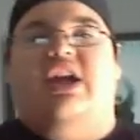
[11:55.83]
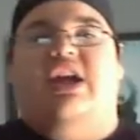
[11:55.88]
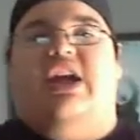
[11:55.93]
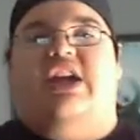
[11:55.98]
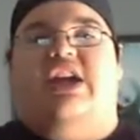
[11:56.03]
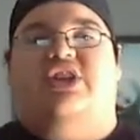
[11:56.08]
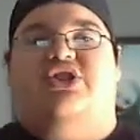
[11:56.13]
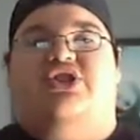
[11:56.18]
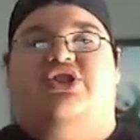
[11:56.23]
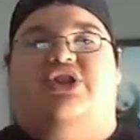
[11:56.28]

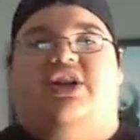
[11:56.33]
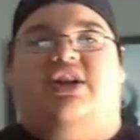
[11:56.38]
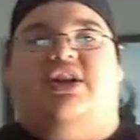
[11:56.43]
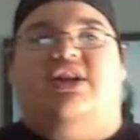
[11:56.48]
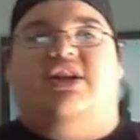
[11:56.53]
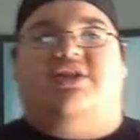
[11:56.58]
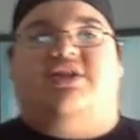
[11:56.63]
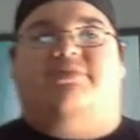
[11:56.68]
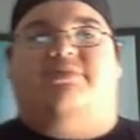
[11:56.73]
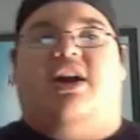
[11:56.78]

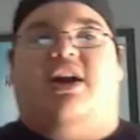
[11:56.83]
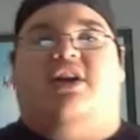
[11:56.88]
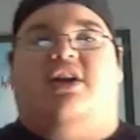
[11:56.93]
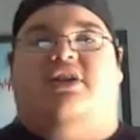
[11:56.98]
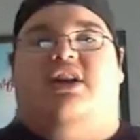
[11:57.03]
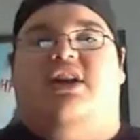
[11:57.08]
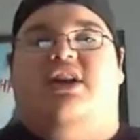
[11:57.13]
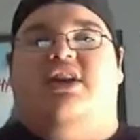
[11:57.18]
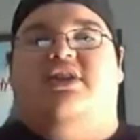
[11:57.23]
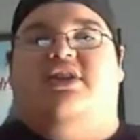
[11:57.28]

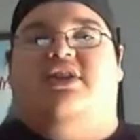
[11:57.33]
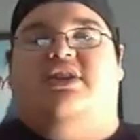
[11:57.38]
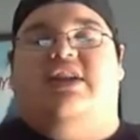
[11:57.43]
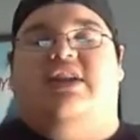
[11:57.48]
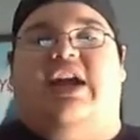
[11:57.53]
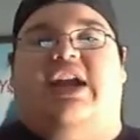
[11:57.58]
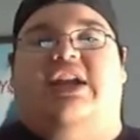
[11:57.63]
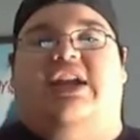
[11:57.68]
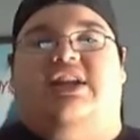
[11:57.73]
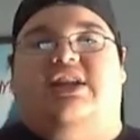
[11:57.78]
inspired the
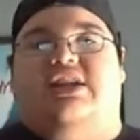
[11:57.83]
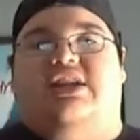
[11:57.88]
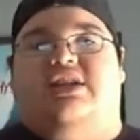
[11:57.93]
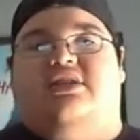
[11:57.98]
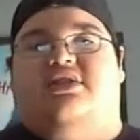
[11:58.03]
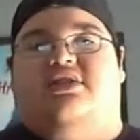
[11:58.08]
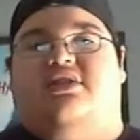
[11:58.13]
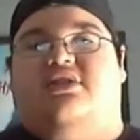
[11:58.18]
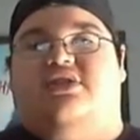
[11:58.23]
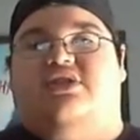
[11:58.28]

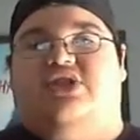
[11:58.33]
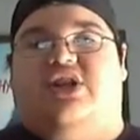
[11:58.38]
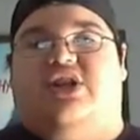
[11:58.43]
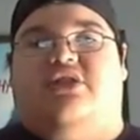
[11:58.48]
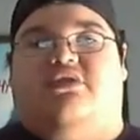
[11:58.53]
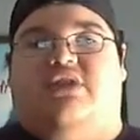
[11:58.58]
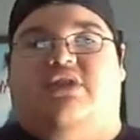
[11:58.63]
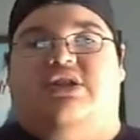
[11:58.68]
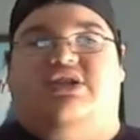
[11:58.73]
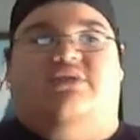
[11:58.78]
90s
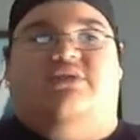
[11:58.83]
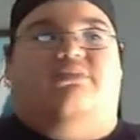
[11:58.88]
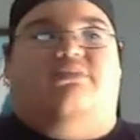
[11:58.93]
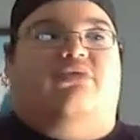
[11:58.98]
generation,